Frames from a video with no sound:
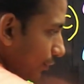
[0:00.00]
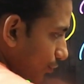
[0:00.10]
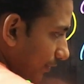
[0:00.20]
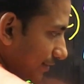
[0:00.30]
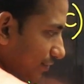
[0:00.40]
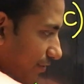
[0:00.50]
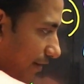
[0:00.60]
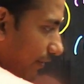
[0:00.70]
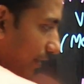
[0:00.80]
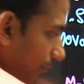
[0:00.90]
So it is
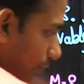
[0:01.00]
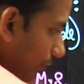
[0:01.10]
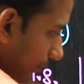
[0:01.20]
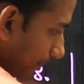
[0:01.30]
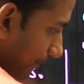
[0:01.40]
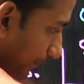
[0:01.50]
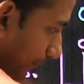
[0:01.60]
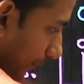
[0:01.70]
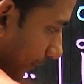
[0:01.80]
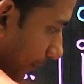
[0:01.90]
traveling more
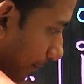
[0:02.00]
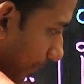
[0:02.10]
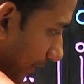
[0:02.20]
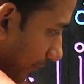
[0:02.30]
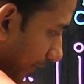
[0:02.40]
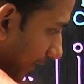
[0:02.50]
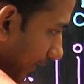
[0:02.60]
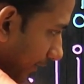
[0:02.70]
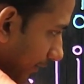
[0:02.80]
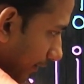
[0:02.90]
but
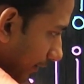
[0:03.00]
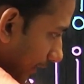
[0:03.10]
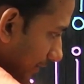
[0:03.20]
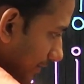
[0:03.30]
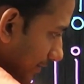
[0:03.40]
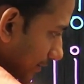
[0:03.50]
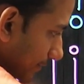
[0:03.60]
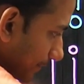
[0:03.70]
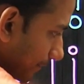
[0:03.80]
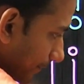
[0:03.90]
reading less.
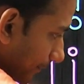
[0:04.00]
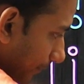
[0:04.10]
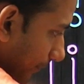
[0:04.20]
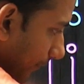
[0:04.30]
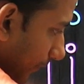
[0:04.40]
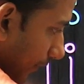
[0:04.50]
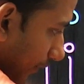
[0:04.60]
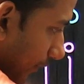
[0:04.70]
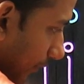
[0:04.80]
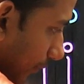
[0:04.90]

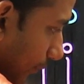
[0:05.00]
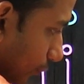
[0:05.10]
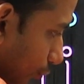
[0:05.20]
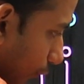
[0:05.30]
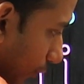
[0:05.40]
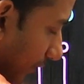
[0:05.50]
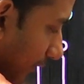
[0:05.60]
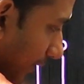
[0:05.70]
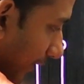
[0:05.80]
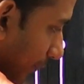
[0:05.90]
So
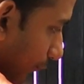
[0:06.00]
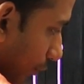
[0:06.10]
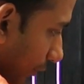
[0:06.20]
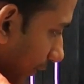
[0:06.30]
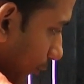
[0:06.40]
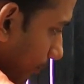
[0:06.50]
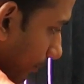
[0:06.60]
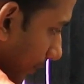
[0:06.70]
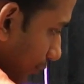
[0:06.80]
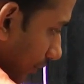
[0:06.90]
whatever it wanted to
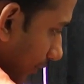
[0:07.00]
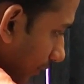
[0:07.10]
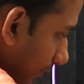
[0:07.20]
measure,